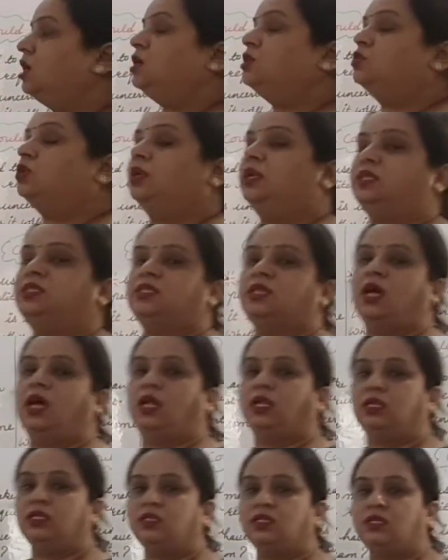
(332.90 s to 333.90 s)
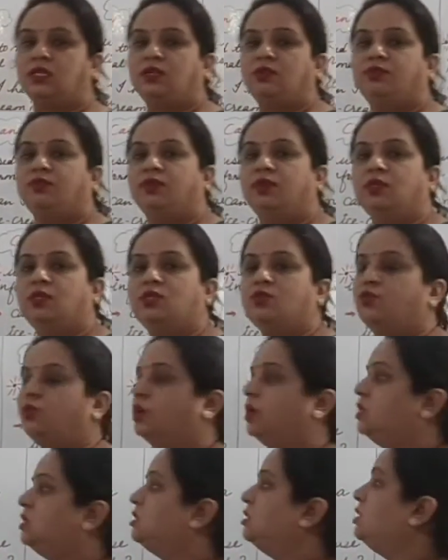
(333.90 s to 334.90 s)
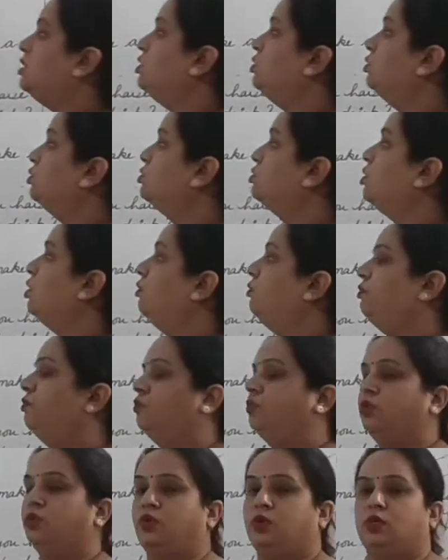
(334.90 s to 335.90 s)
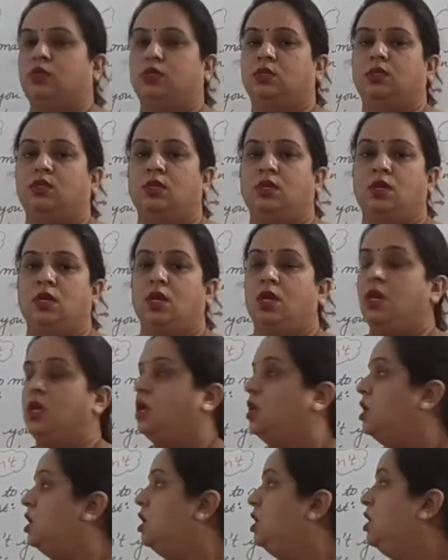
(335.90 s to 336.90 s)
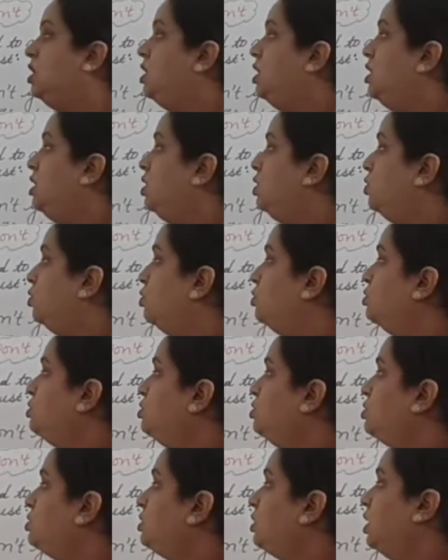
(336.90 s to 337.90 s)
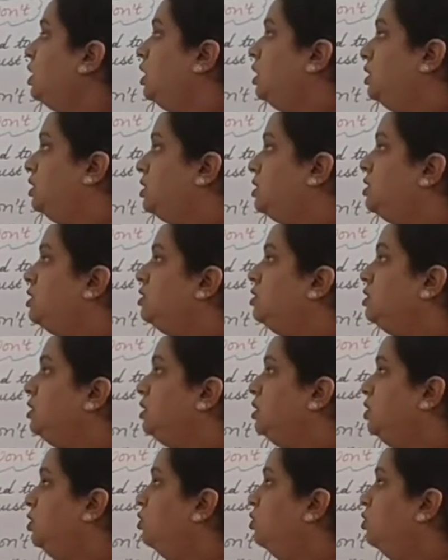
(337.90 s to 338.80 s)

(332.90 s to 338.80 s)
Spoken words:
So let's understand first what is the use of would. This is